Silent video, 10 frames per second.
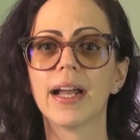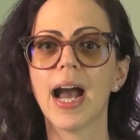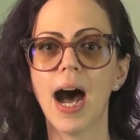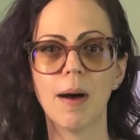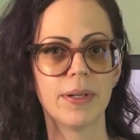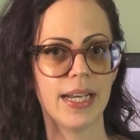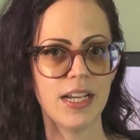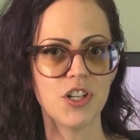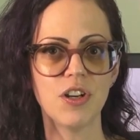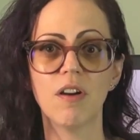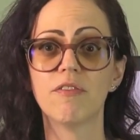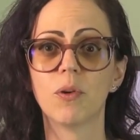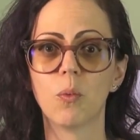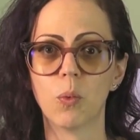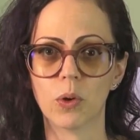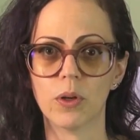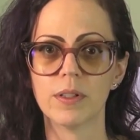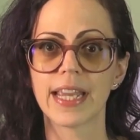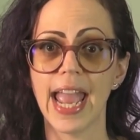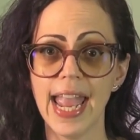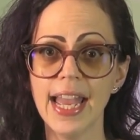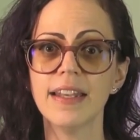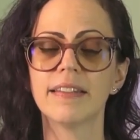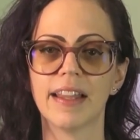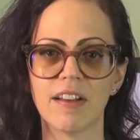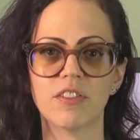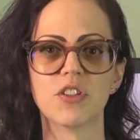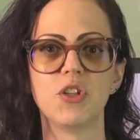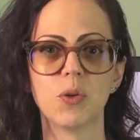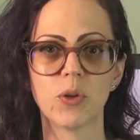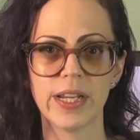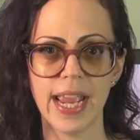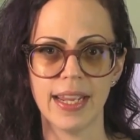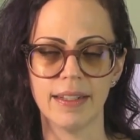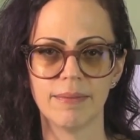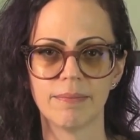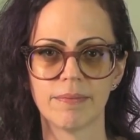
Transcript: combination of the world and levels you create.